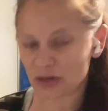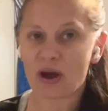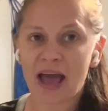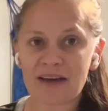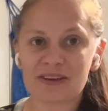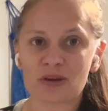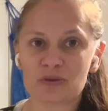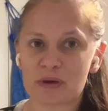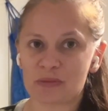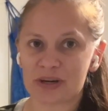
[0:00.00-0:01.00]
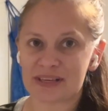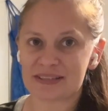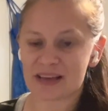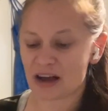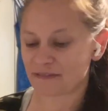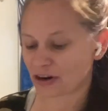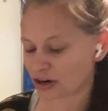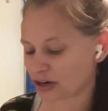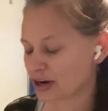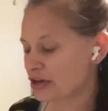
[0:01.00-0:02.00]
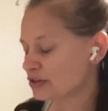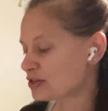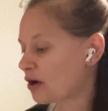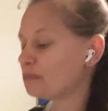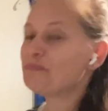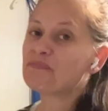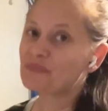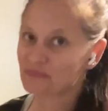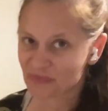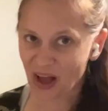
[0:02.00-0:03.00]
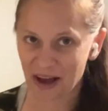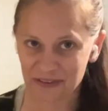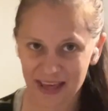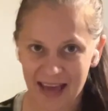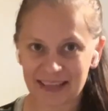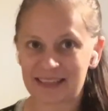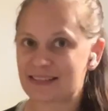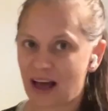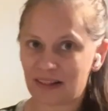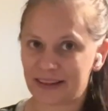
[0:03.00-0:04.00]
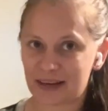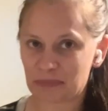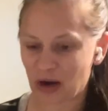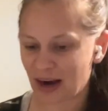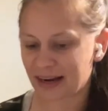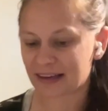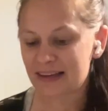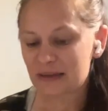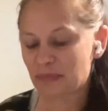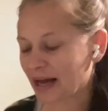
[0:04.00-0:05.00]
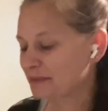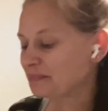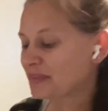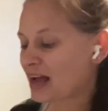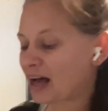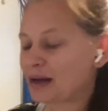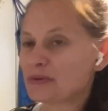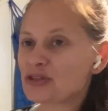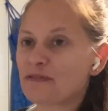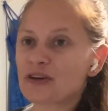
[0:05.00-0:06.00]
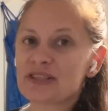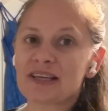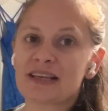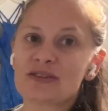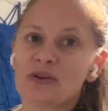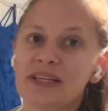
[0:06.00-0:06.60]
having those memories of her. So off of that, cause I'll end up crying. But, so first thing that sold